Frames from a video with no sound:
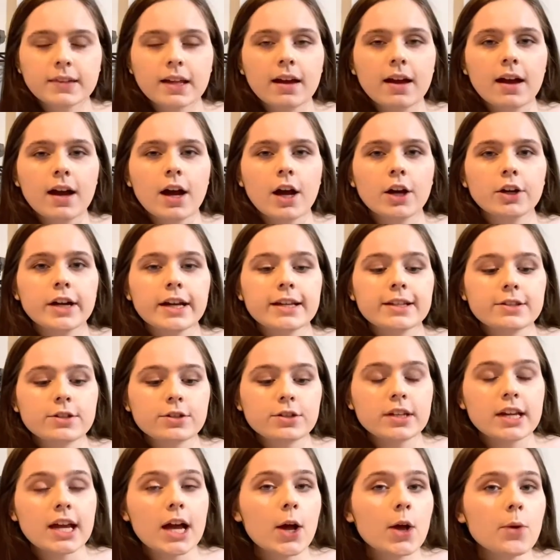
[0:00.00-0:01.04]
All right, so
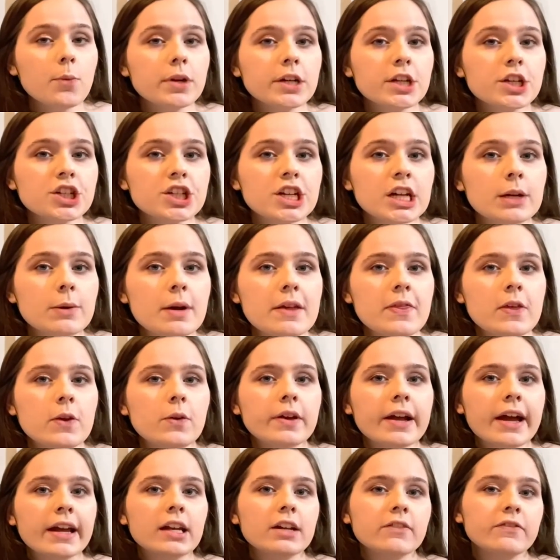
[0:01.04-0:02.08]
now I want to share with you
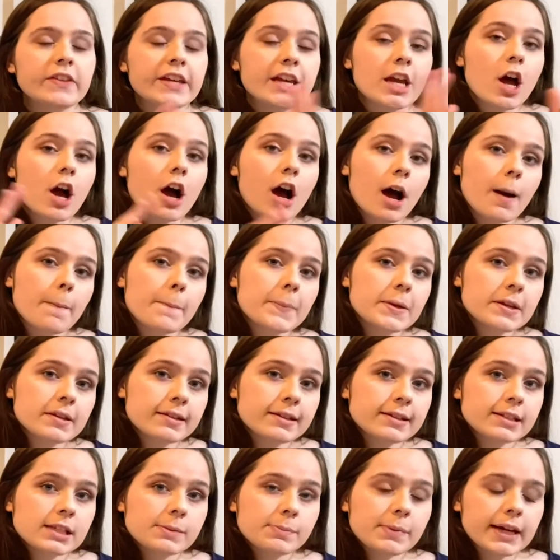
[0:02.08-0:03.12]
kind of the
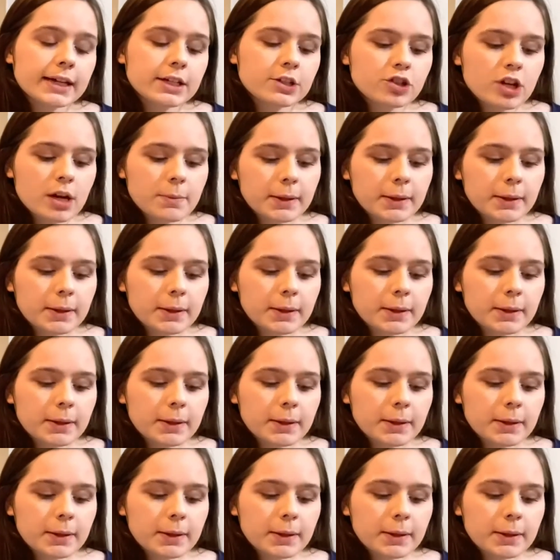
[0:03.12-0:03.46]
opposite spectrum.